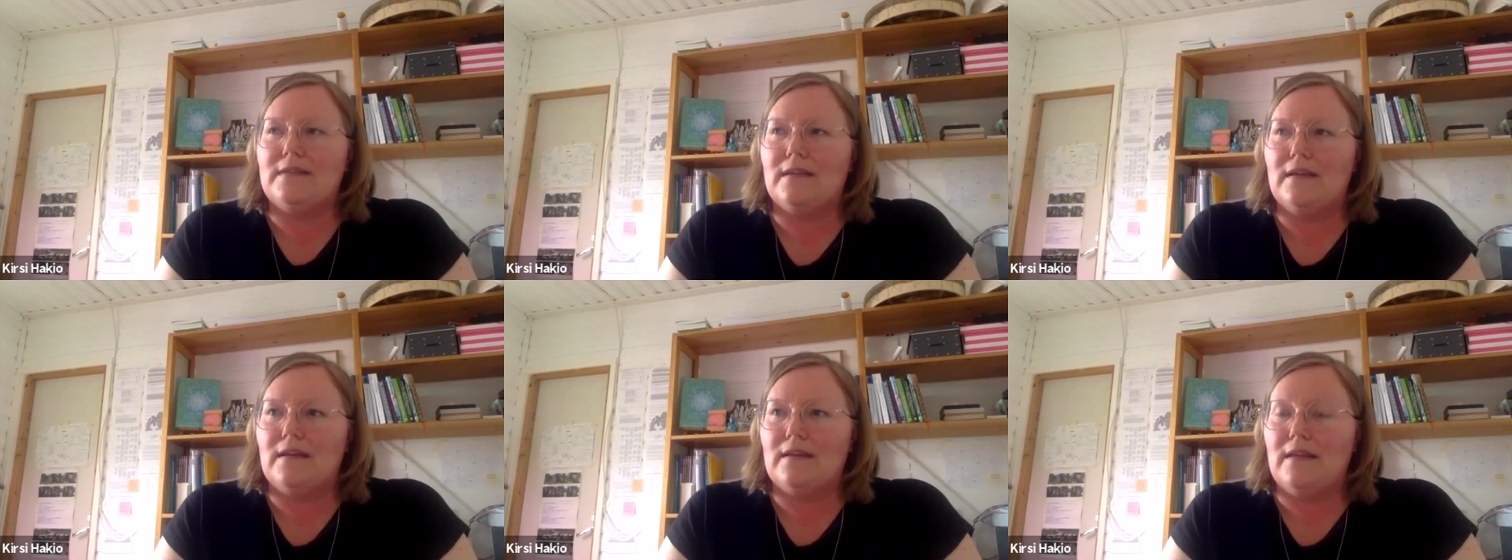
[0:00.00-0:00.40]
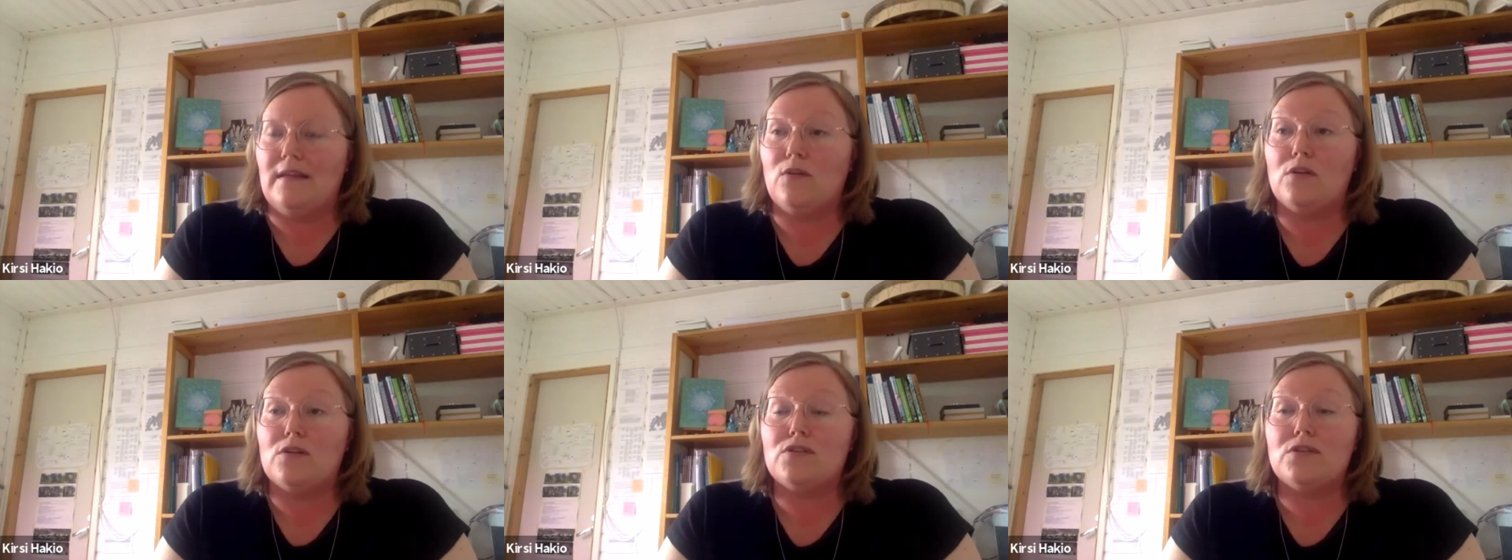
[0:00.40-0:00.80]

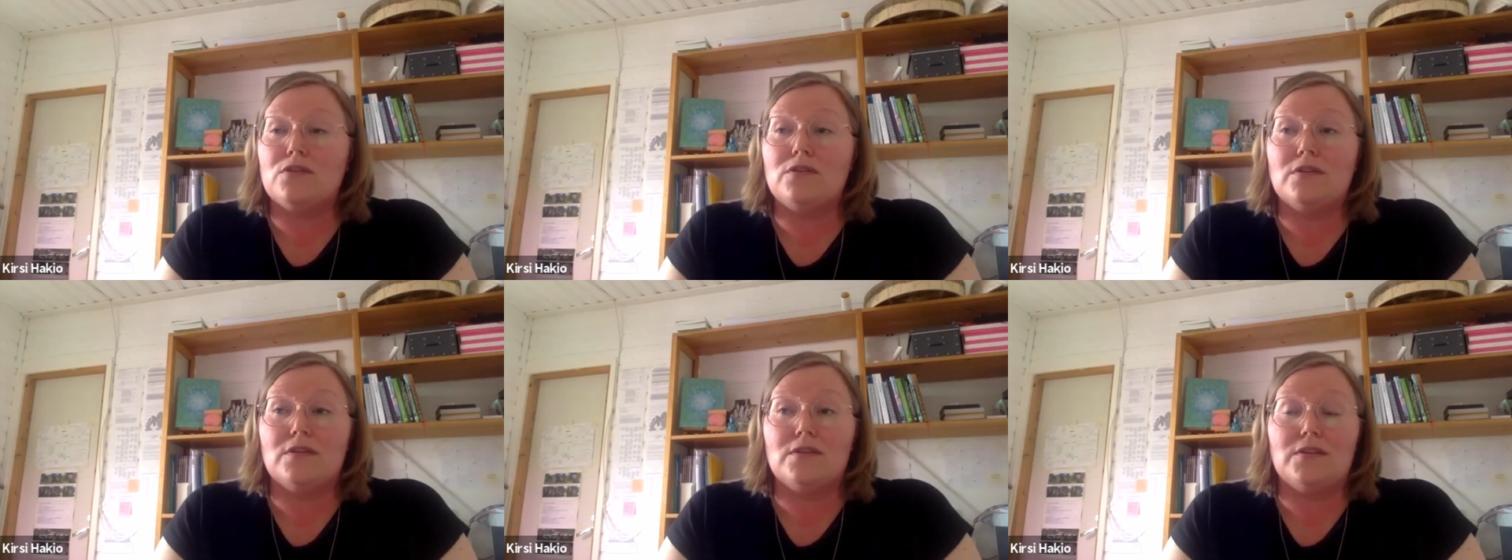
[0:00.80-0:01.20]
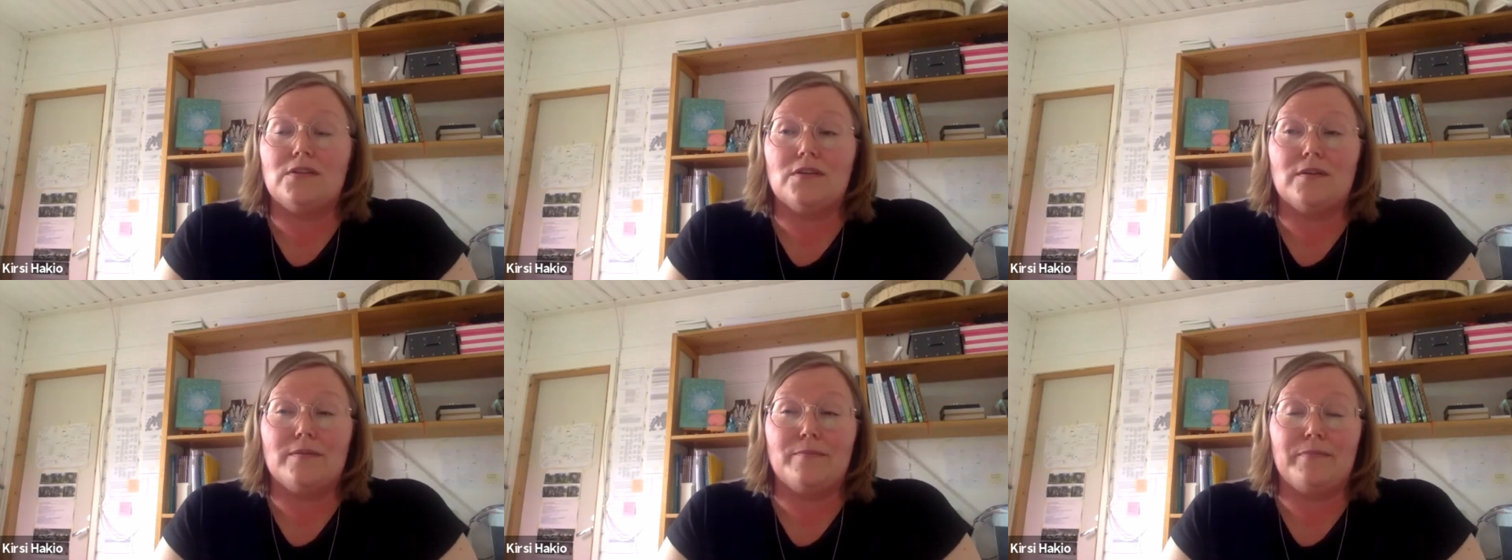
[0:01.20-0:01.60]
then also
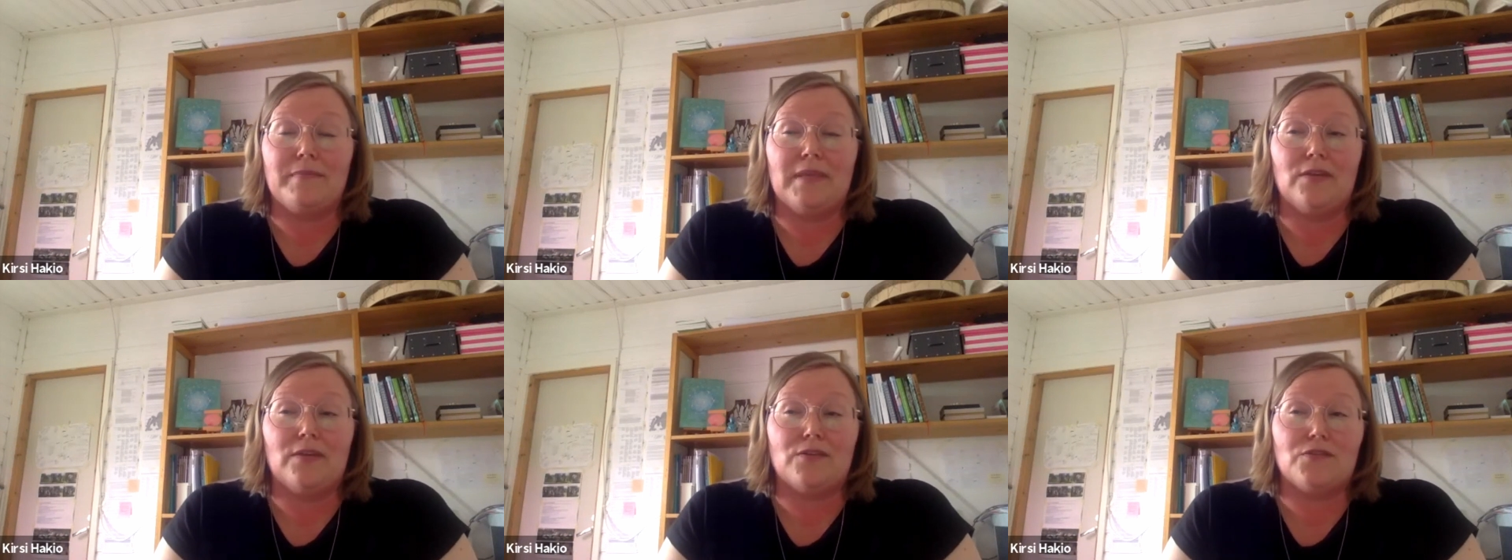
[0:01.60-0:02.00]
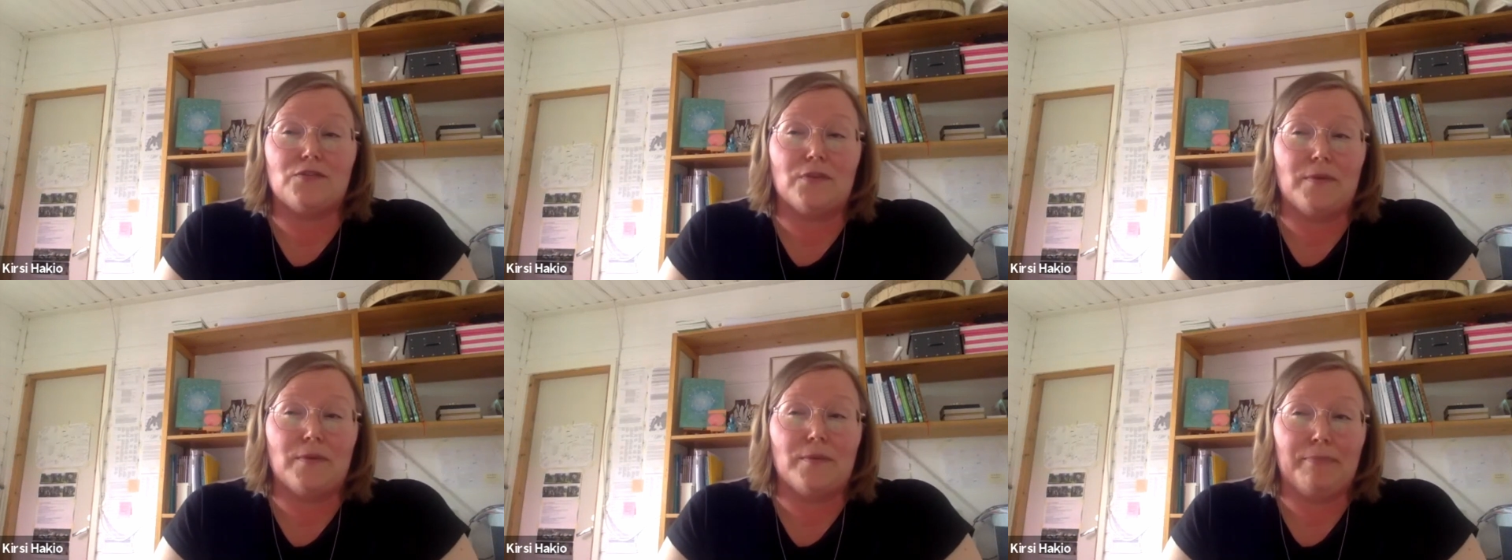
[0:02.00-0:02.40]
because
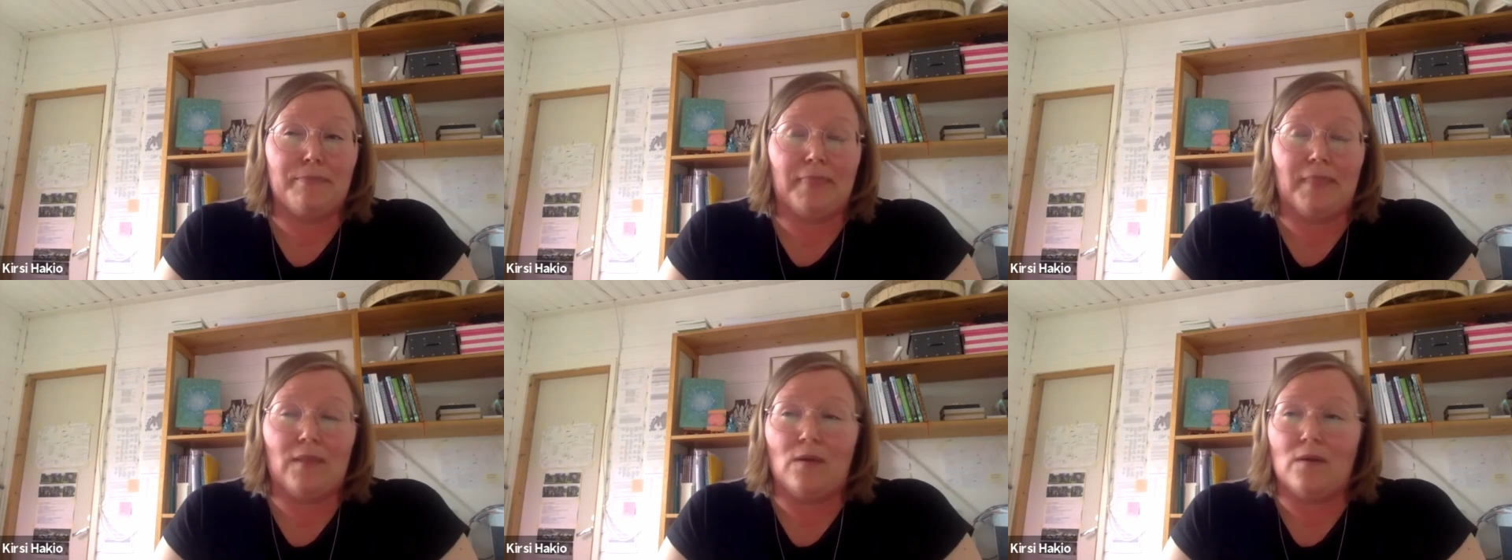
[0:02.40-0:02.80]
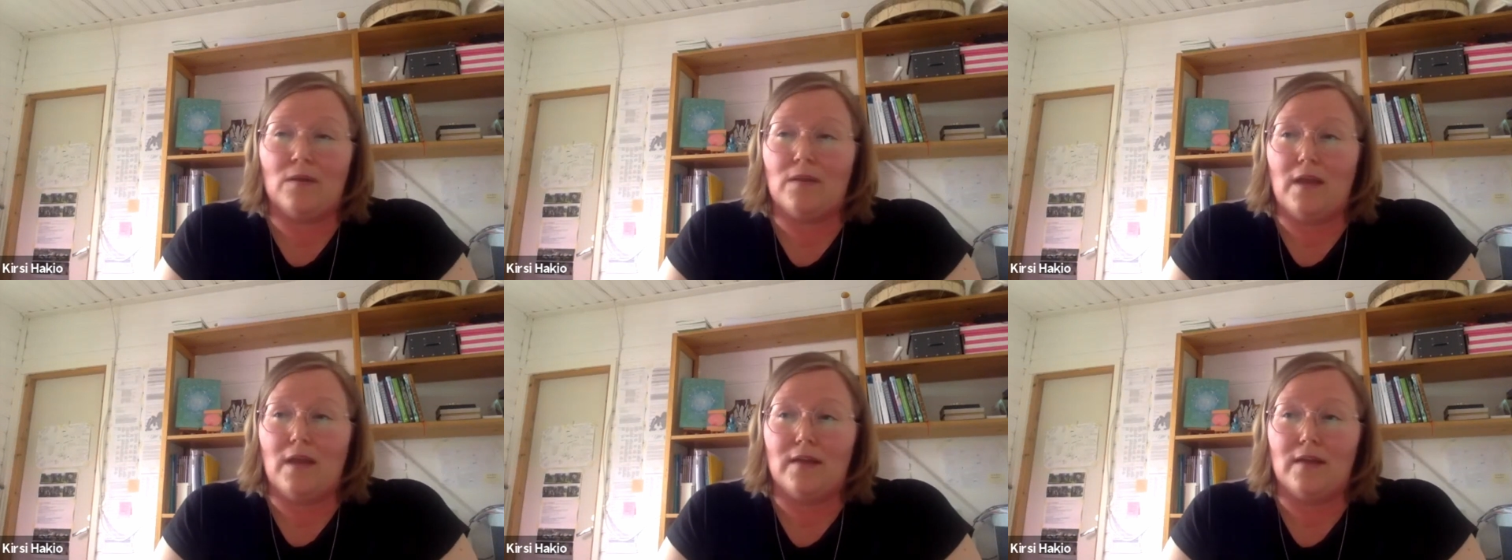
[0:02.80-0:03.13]
the